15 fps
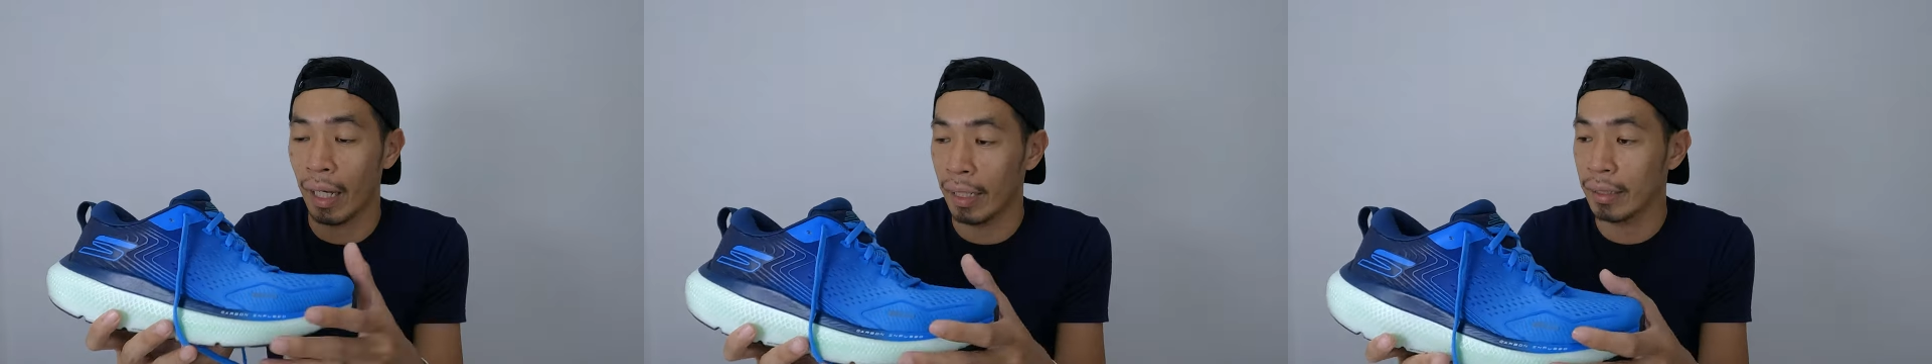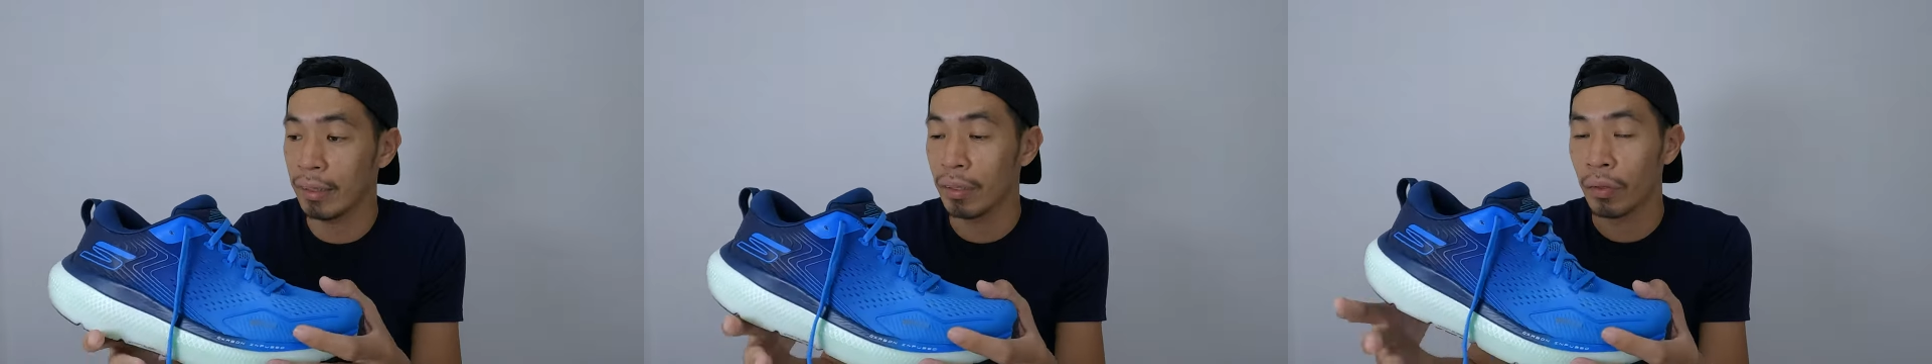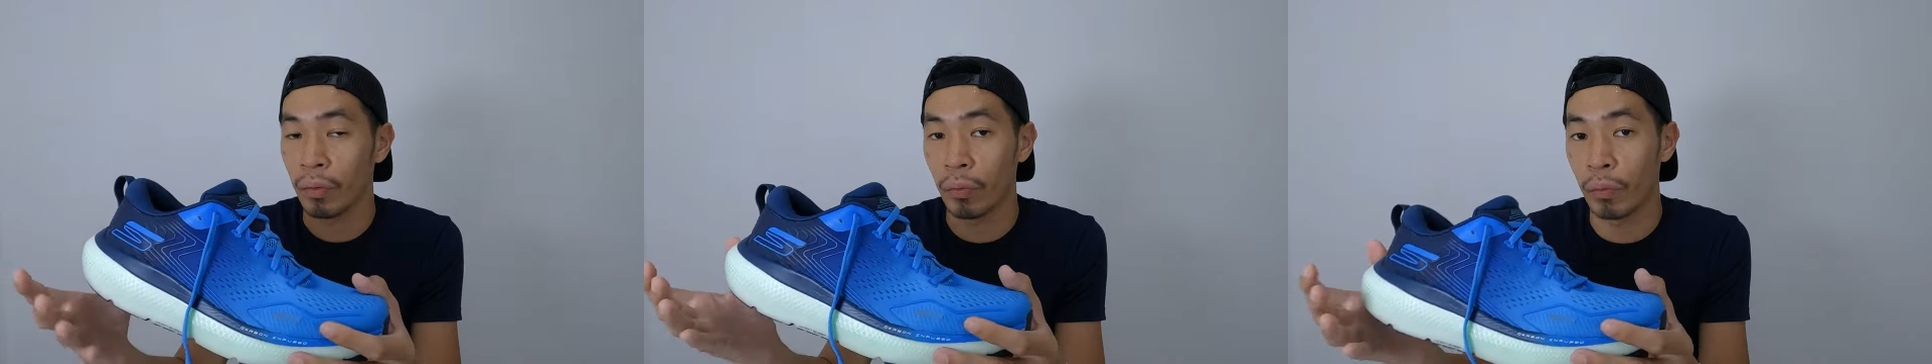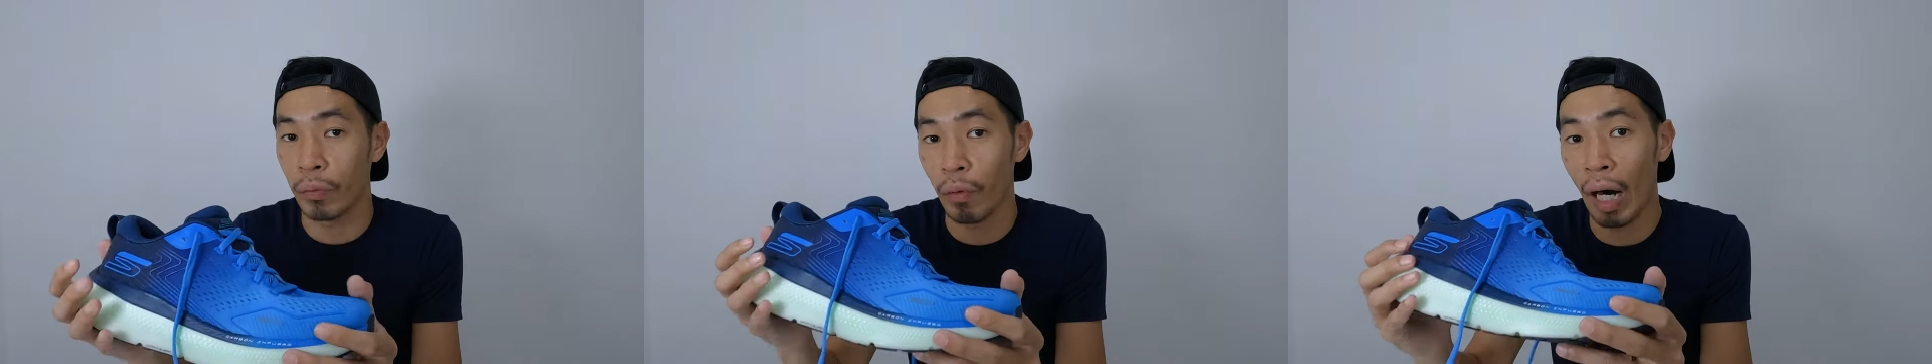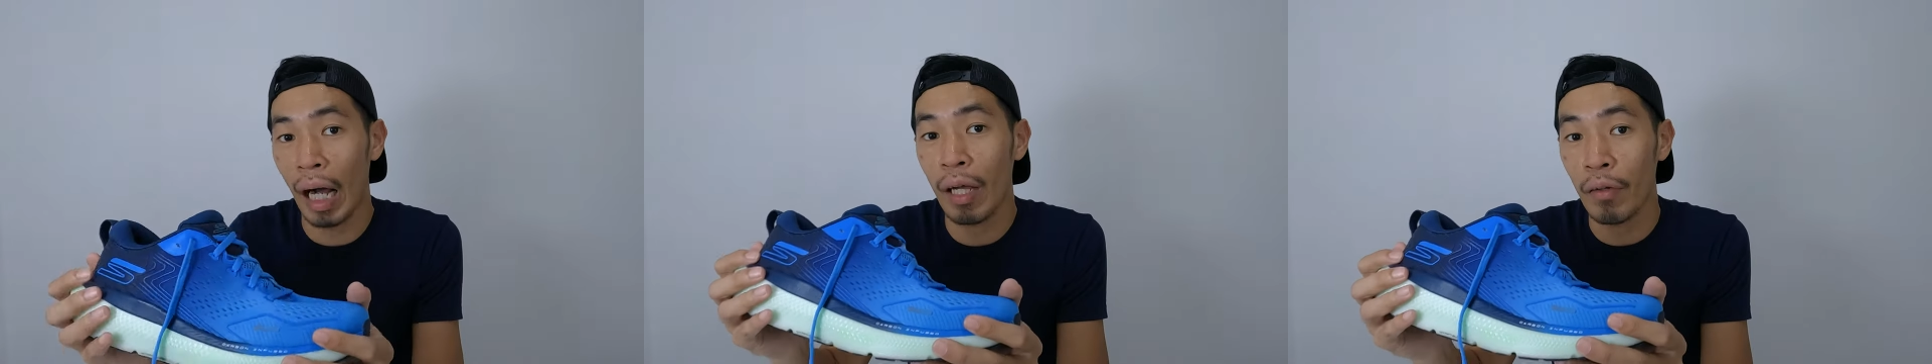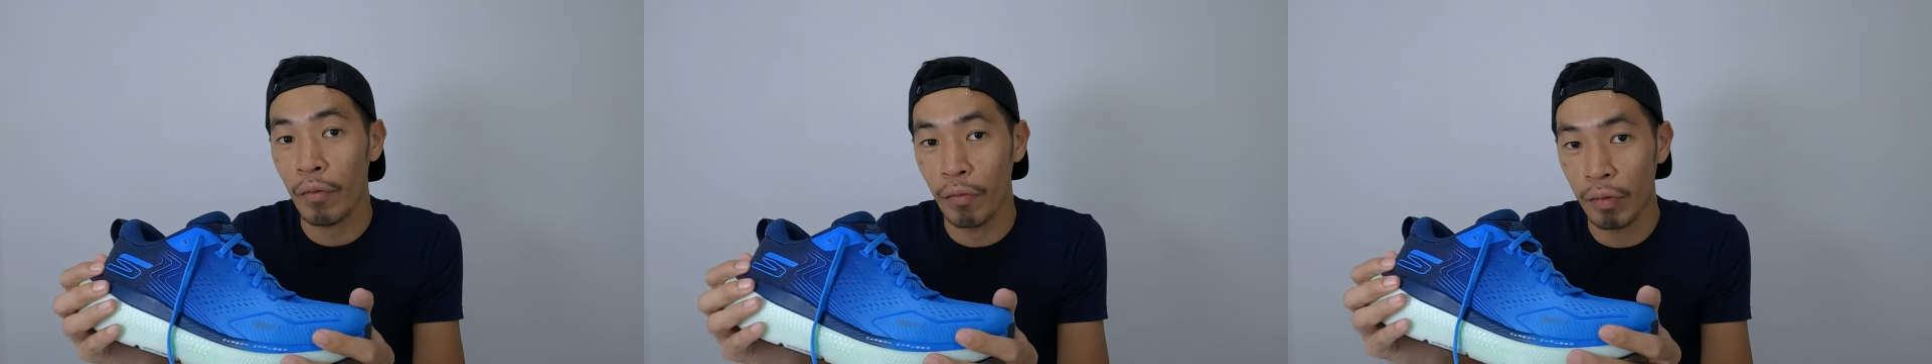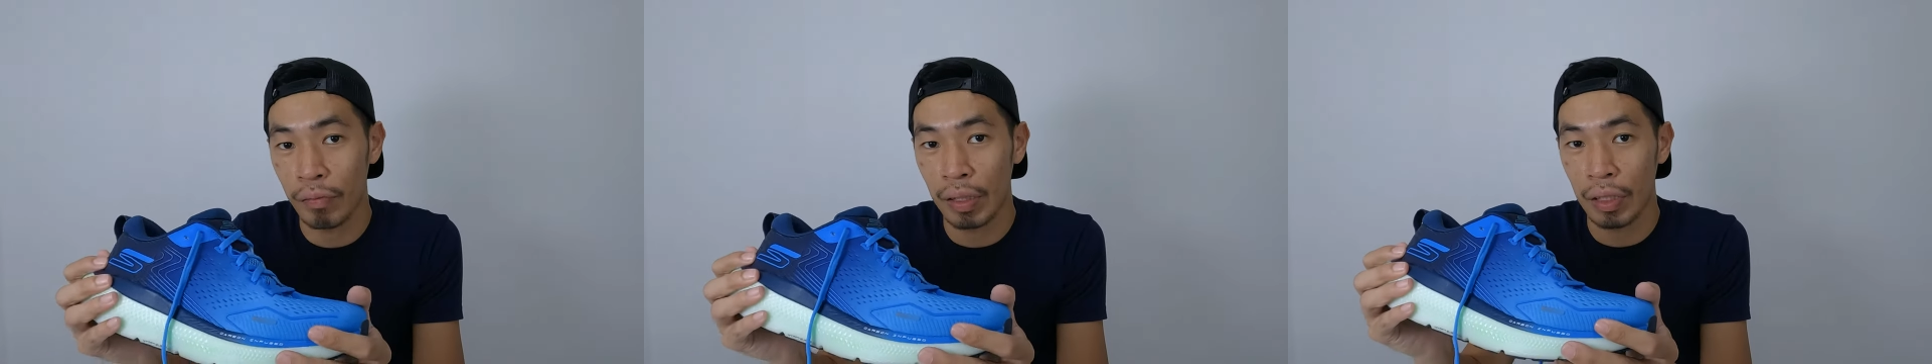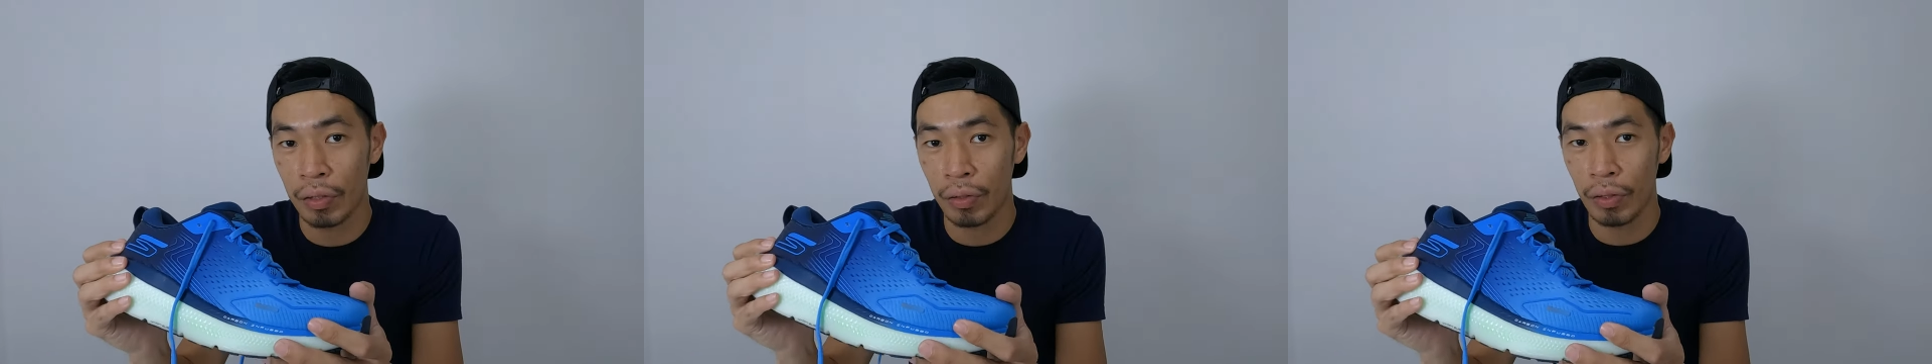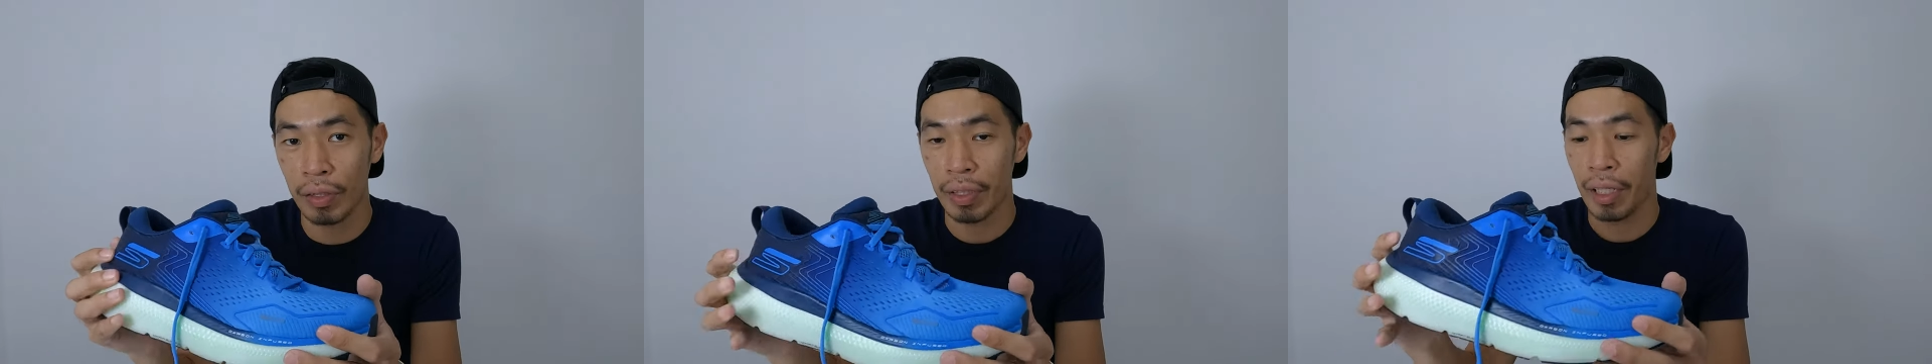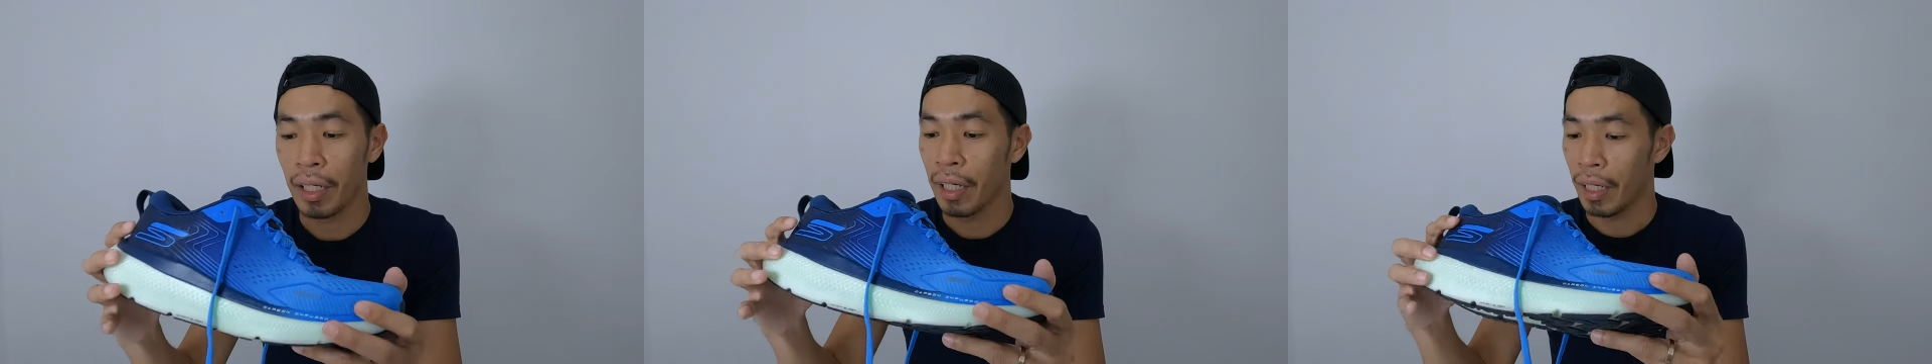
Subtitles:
and dry with the shoes?